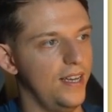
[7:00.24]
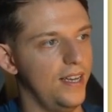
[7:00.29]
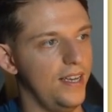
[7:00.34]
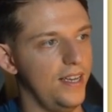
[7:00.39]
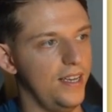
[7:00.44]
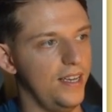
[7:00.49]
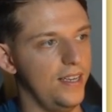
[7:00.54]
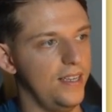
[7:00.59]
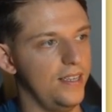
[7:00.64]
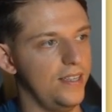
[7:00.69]

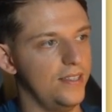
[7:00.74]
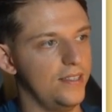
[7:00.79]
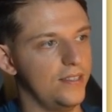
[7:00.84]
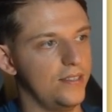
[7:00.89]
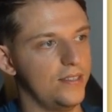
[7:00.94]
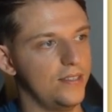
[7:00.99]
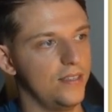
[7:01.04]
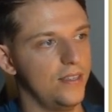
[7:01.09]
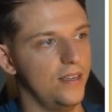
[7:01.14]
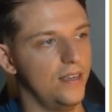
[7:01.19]

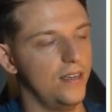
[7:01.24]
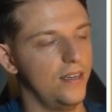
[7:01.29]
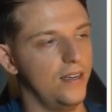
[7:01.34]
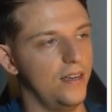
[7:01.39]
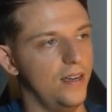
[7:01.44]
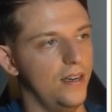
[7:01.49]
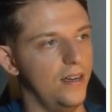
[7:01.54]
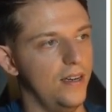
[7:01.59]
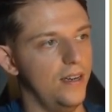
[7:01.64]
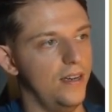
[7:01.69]
is
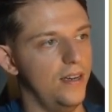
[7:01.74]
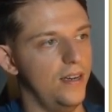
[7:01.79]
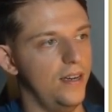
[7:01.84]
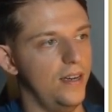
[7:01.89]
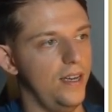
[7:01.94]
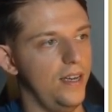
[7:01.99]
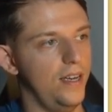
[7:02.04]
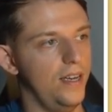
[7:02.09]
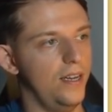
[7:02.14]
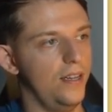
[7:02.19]

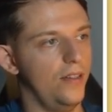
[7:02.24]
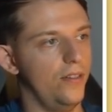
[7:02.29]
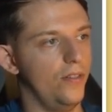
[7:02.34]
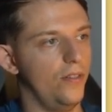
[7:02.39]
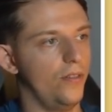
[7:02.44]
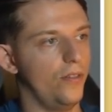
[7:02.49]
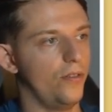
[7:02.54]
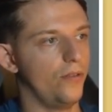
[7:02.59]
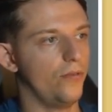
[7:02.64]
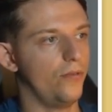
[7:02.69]

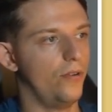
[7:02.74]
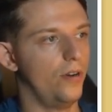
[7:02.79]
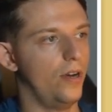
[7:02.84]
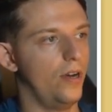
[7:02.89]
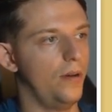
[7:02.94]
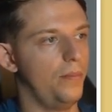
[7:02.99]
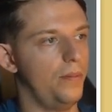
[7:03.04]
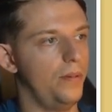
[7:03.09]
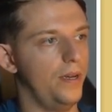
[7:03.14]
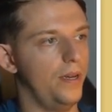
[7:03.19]

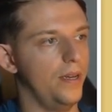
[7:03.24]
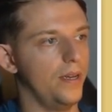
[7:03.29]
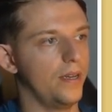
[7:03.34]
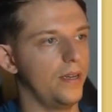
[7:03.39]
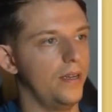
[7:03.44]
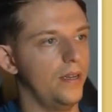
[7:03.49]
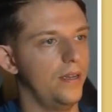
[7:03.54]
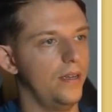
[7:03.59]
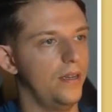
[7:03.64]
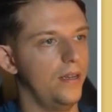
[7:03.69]
Anthropic
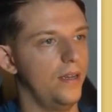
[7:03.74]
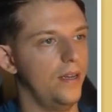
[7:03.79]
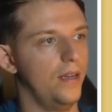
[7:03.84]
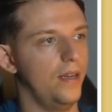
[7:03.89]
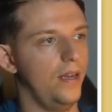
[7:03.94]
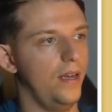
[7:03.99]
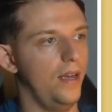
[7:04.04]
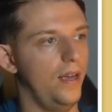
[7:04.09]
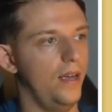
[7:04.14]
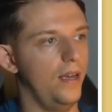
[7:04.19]

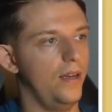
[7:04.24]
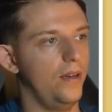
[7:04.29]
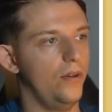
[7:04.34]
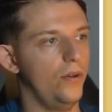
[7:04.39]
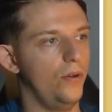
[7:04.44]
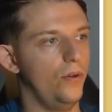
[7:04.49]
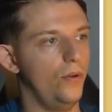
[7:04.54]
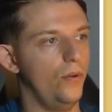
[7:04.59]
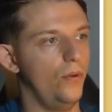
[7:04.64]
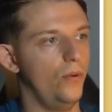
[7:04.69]
and
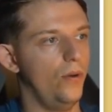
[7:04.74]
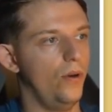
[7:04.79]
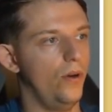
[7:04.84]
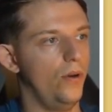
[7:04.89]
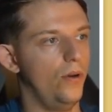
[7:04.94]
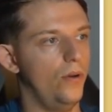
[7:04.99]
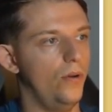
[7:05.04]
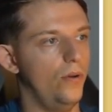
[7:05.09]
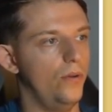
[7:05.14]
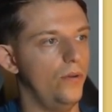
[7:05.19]
who
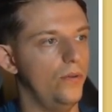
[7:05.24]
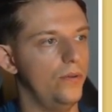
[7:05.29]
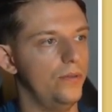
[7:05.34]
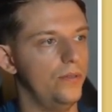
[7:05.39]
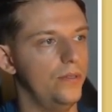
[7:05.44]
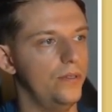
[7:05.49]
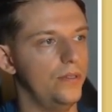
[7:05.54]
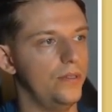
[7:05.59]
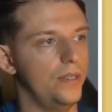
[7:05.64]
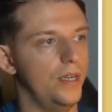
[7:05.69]

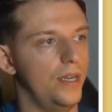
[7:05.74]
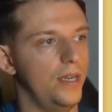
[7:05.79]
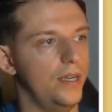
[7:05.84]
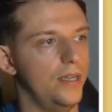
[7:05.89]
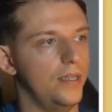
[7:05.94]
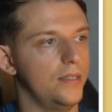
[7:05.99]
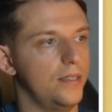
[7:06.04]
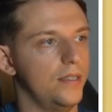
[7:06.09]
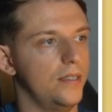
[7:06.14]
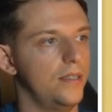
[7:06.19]
owns
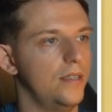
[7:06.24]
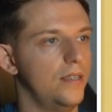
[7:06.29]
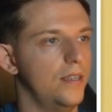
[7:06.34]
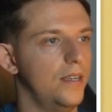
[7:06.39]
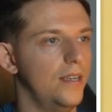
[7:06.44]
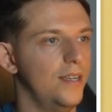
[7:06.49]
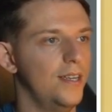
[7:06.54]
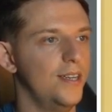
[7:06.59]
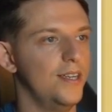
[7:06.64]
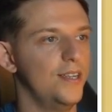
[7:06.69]
it?
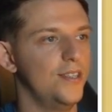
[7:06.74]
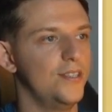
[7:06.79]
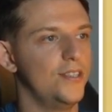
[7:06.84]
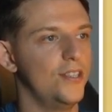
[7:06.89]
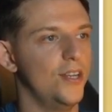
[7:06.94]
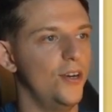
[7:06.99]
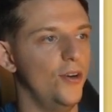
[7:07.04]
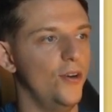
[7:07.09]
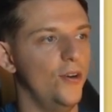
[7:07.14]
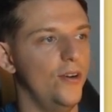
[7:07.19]

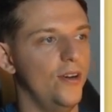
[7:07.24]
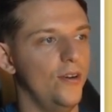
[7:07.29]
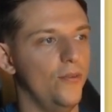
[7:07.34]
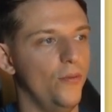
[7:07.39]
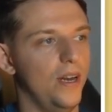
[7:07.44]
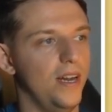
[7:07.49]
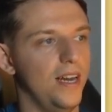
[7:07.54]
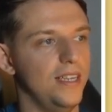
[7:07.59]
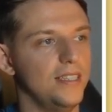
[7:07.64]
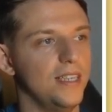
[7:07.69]
So
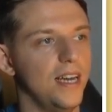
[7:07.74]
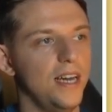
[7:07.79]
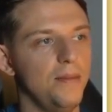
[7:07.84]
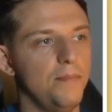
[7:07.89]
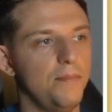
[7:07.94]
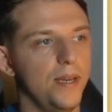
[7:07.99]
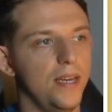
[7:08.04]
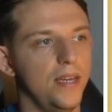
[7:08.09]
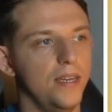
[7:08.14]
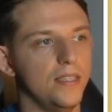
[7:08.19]
when I
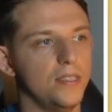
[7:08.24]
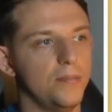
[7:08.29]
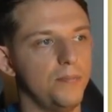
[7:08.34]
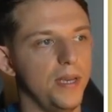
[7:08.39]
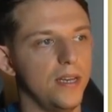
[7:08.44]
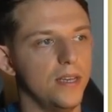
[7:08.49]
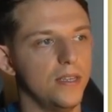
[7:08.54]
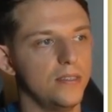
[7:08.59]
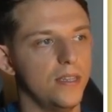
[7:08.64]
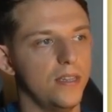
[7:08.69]
type in, it's
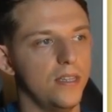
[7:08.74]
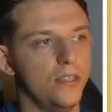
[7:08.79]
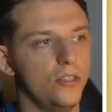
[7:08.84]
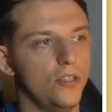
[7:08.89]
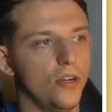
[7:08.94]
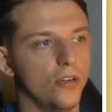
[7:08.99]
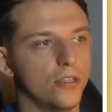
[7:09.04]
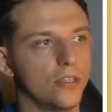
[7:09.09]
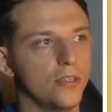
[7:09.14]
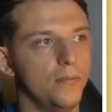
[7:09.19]
because of the
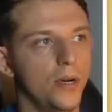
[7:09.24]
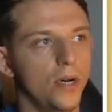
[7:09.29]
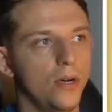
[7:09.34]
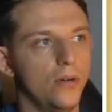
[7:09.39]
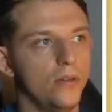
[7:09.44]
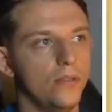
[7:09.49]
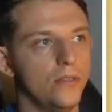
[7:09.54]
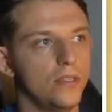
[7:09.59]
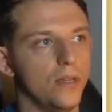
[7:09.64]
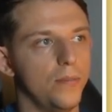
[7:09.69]
dark
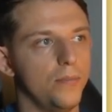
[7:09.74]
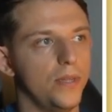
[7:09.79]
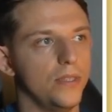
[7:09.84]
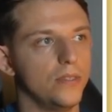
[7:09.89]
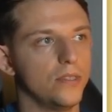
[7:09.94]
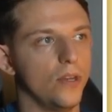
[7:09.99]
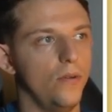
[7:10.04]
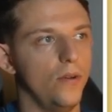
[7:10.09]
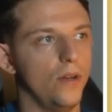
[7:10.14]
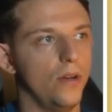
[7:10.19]
mode.
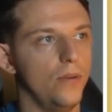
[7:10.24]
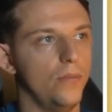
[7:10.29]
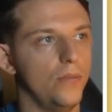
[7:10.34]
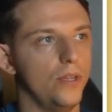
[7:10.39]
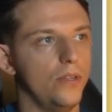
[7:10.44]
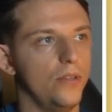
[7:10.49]
Something's going on with the